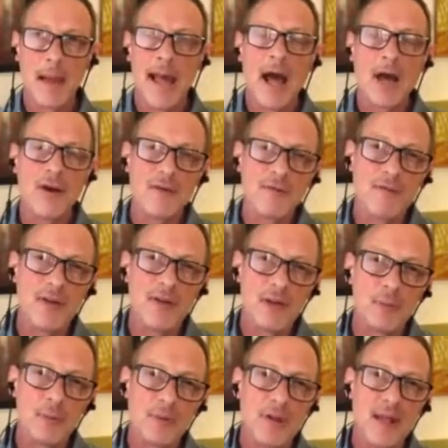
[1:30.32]
how do you feel
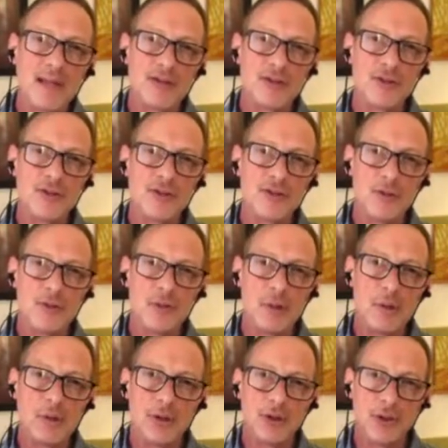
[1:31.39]
it relates to
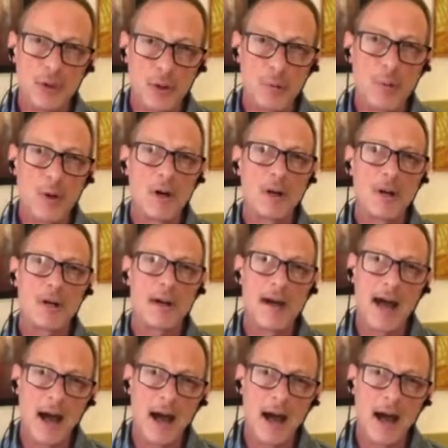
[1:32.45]
your work,